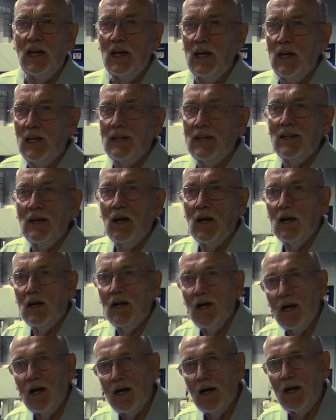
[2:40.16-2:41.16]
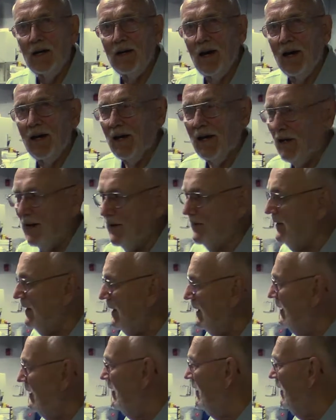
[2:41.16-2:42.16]
and uh,
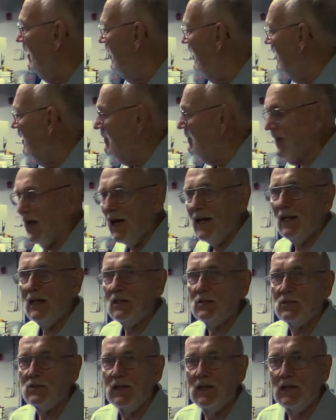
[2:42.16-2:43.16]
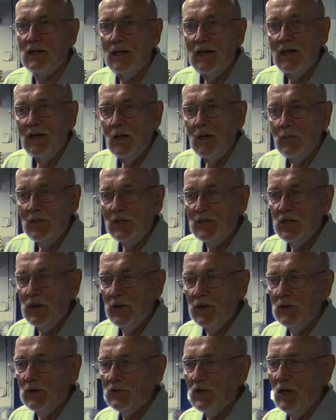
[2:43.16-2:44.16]
the uh, catalytic
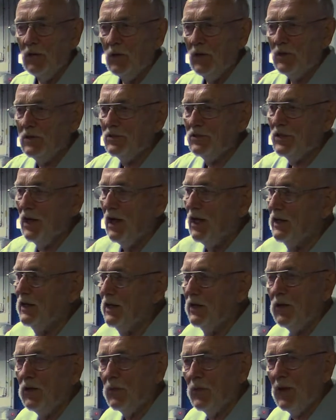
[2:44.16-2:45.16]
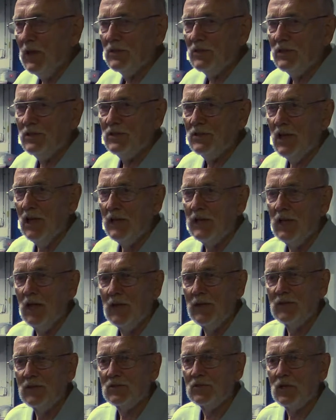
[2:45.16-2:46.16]
materials on one side and the resins on the
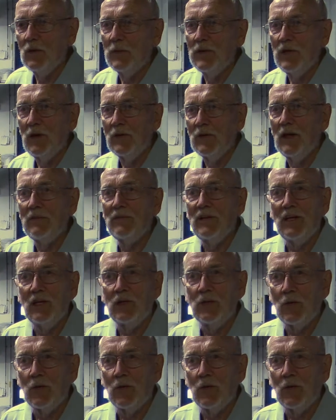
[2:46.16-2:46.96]
other so we don't have any